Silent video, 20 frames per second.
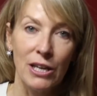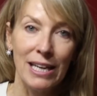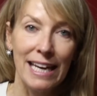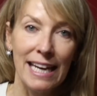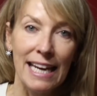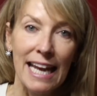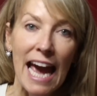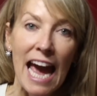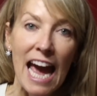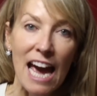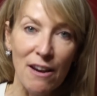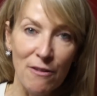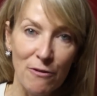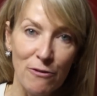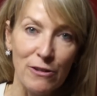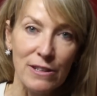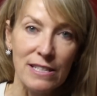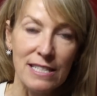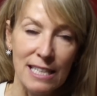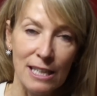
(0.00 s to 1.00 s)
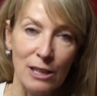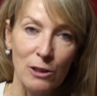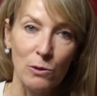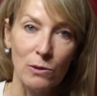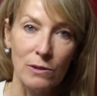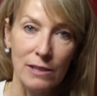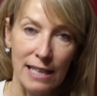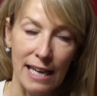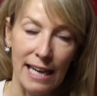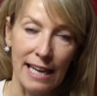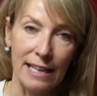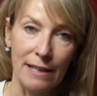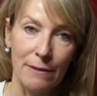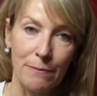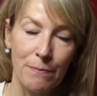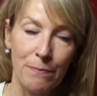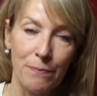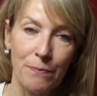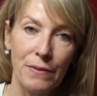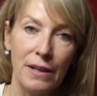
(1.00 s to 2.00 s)
you need it every single day.
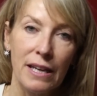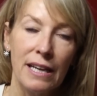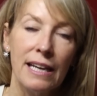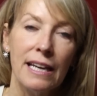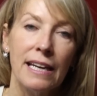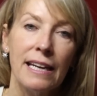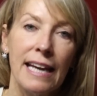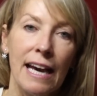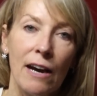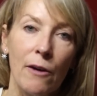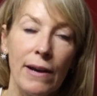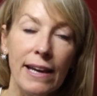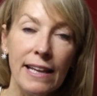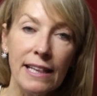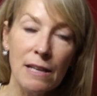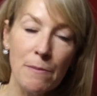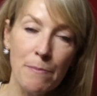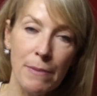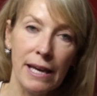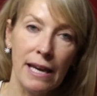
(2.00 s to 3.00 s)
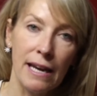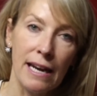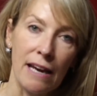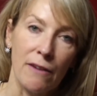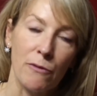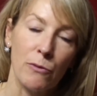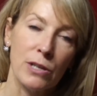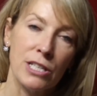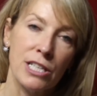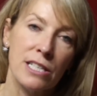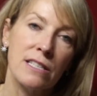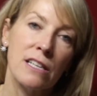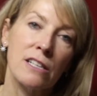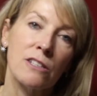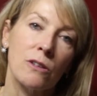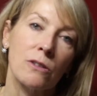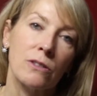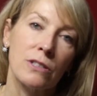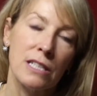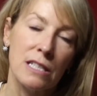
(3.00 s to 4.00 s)
Now, in the BNF, which is the
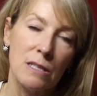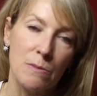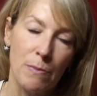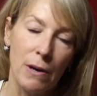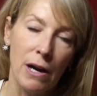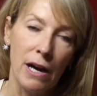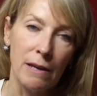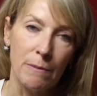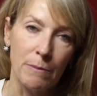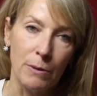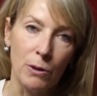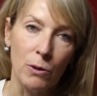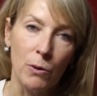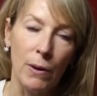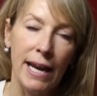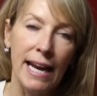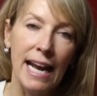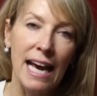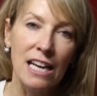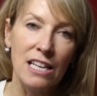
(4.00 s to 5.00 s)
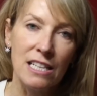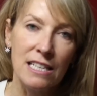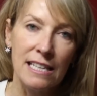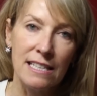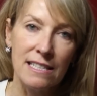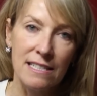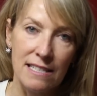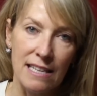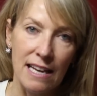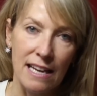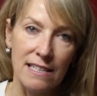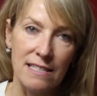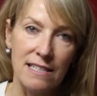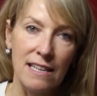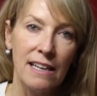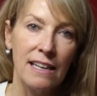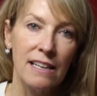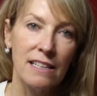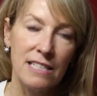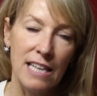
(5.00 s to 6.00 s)
doctor's Bible, it actually says
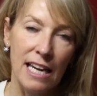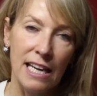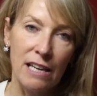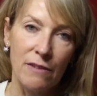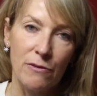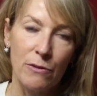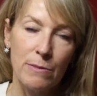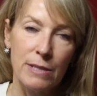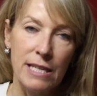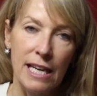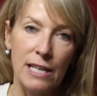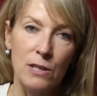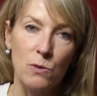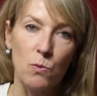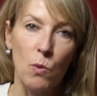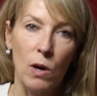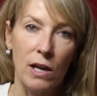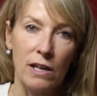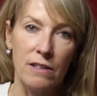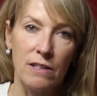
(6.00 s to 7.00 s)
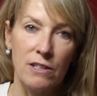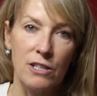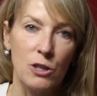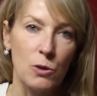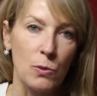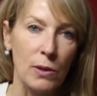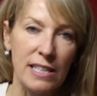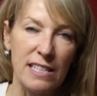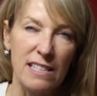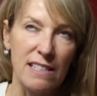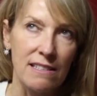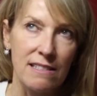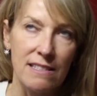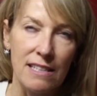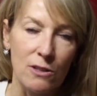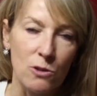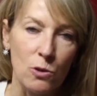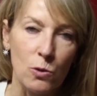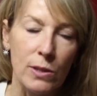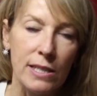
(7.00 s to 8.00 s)
take it from days 1 to
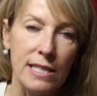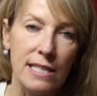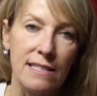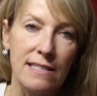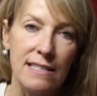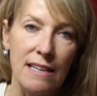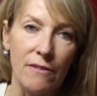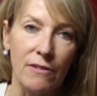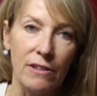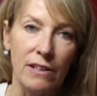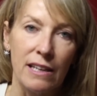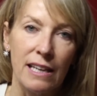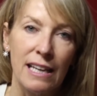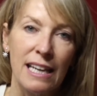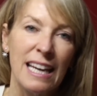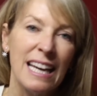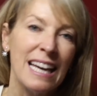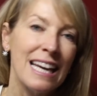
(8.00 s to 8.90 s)
26 or 27.